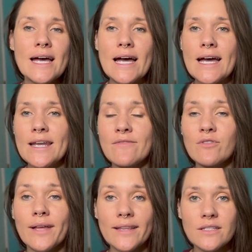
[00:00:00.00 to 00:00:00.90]
And if you
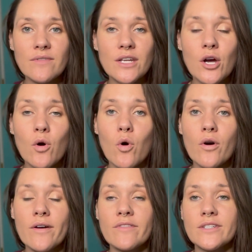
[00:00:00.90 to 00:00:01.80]
like this video,
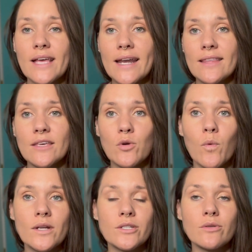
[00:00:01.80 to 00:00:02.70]
or if there's anything you
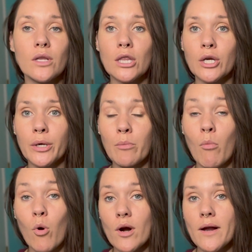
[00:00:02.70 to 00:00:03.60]
want to learn
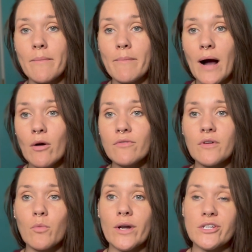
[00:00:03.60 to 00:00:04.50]
more about
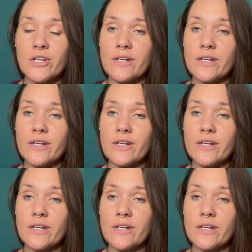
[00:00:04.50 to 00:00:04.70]
from what I shared